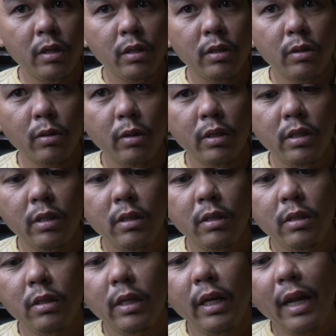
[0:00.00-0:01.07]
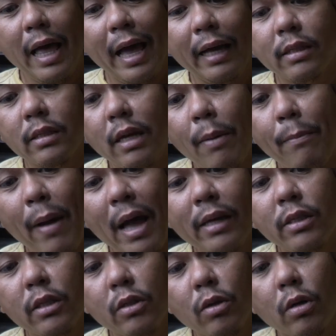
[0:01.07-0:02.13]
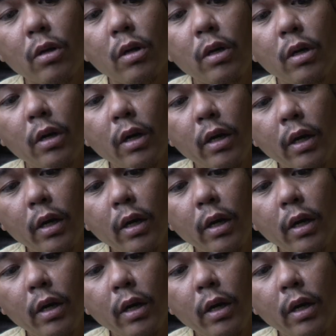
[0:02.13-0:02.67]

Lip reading: So it still has capacitor,